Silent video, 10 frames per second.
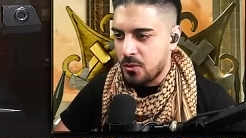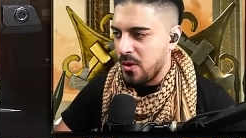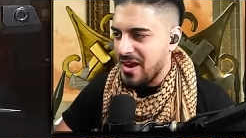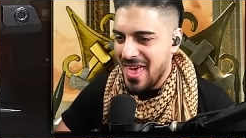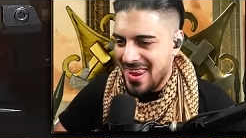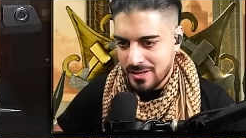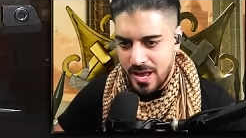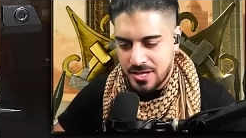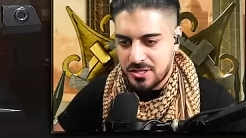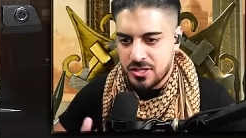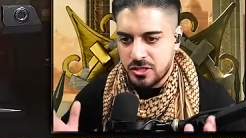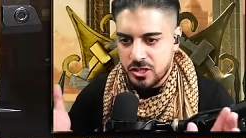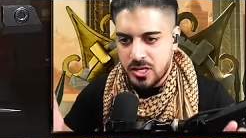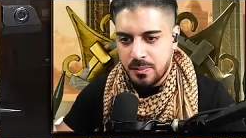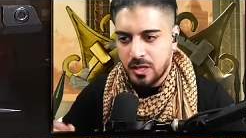The Renetti. Yes, this
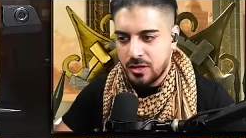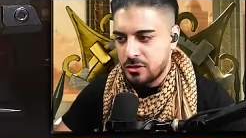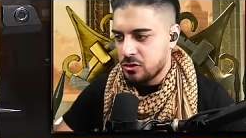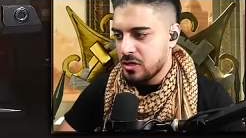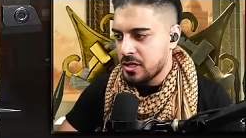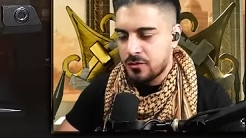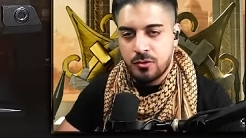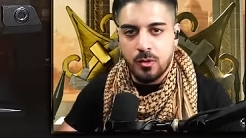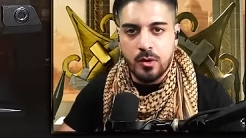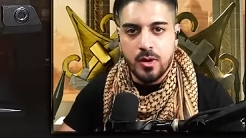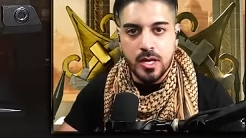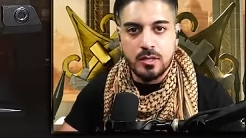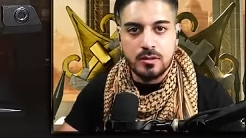is the build that you need if you want to run it.